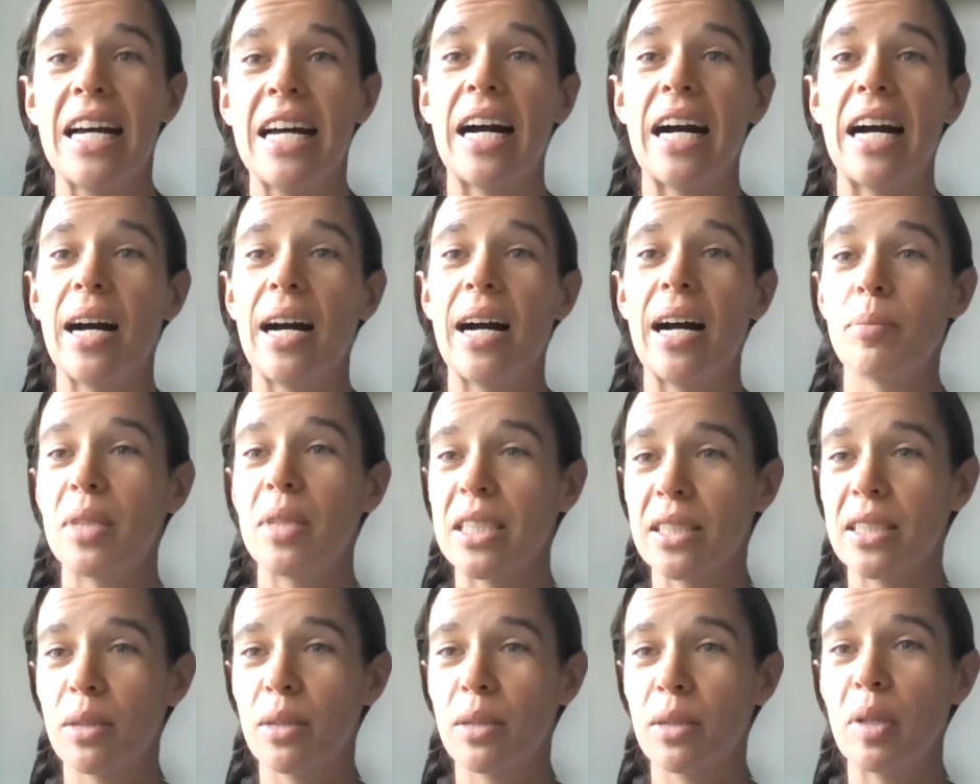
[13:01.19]
Um,
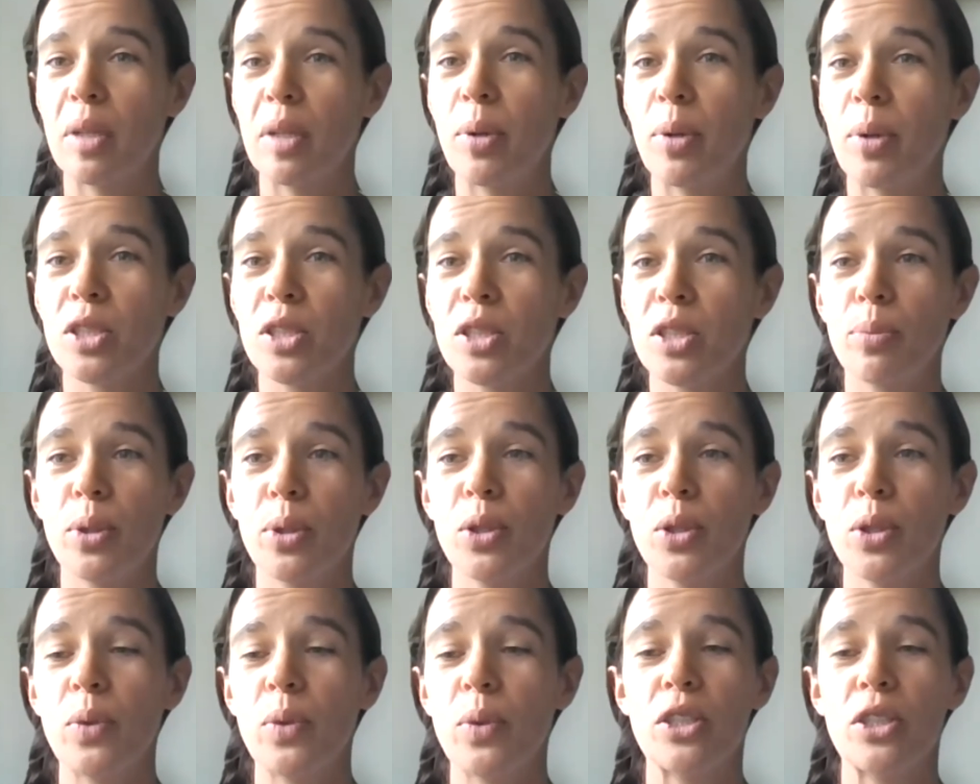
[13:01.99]
this can be
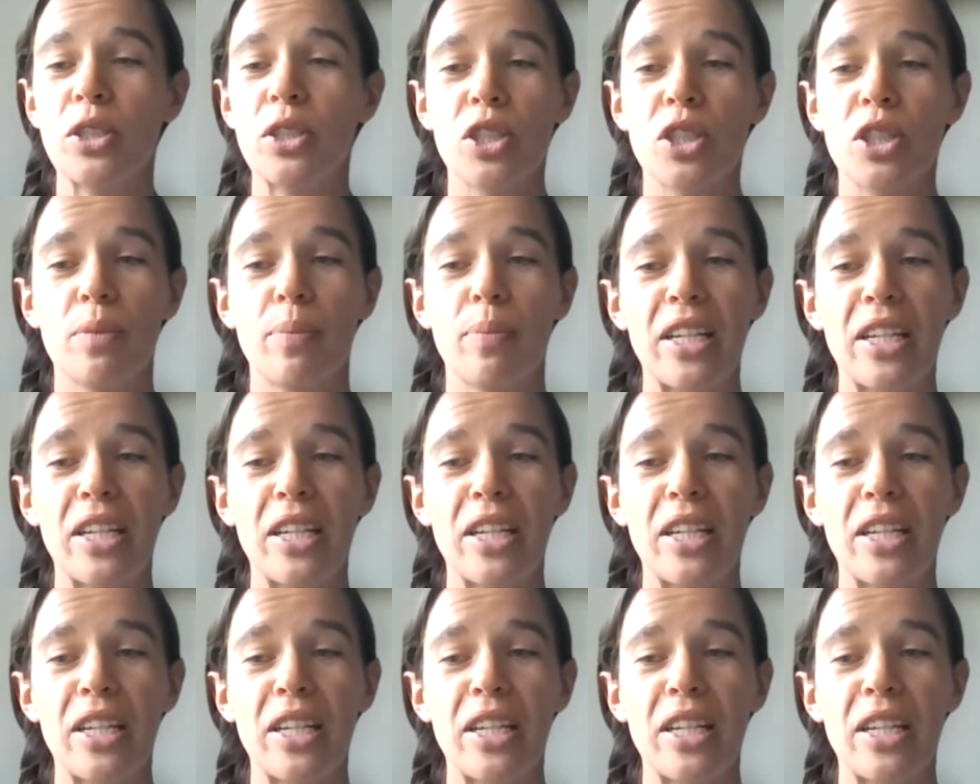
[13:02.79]
possible. We'll just make